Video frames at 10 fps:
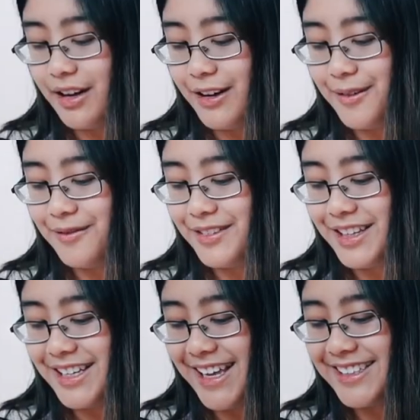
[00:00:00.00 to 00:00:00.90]

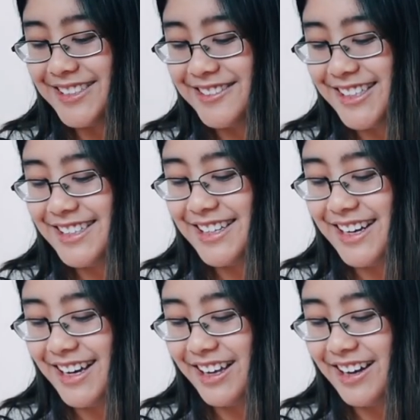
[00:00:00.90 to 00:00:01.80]
The next question
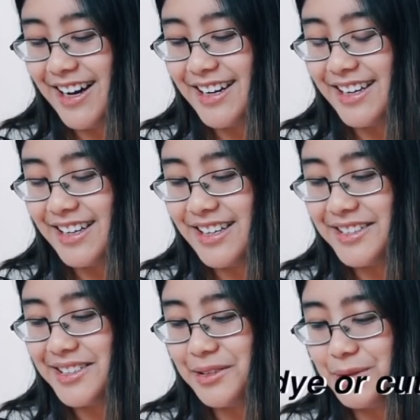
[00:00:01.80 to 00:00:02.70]
I got is,